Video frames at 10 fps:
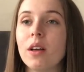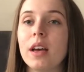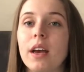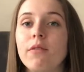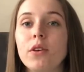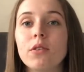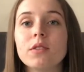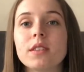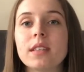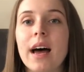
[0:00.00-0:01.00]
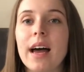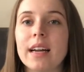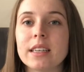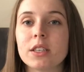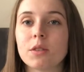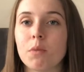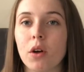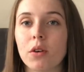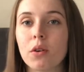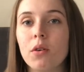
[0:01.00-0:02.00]
If you don't set any
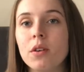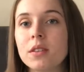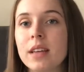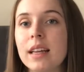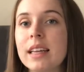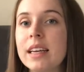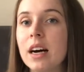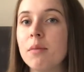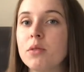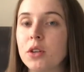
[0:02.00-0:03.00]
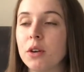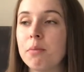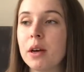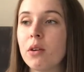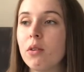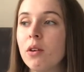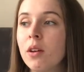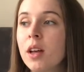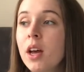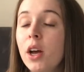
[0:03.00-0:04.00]
smaller goals that lead up to your big
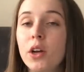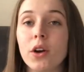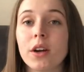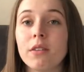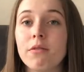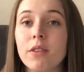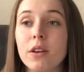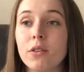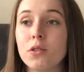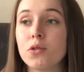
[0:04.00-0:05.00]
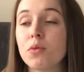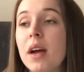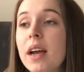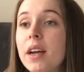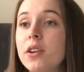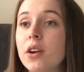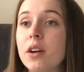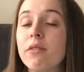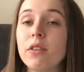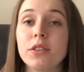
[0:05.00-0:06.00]
goal, you're gonna feel drained, you're gonna
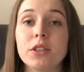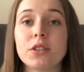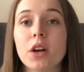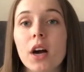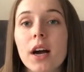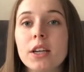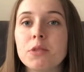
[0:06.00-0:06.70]
feel discouraged.